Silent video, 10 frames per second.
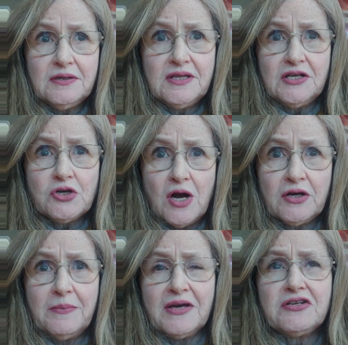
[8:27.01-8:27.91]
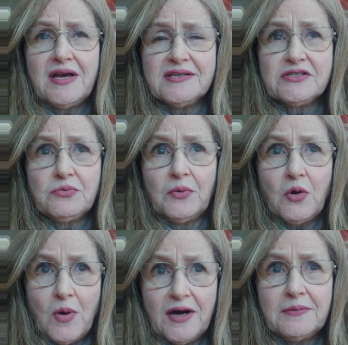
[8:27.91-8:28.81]
the document as
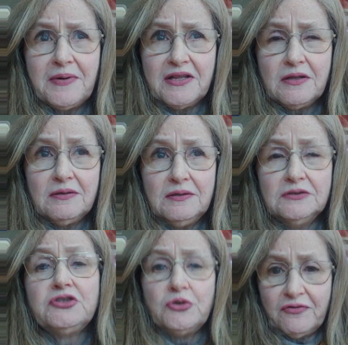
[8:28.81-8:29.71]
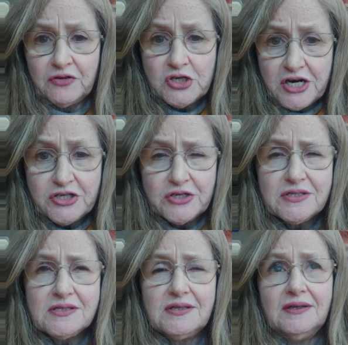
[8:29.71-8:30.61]
required by two different
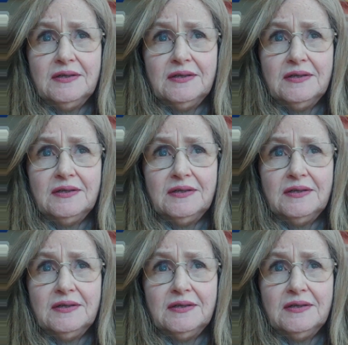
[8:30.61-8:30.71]
judges,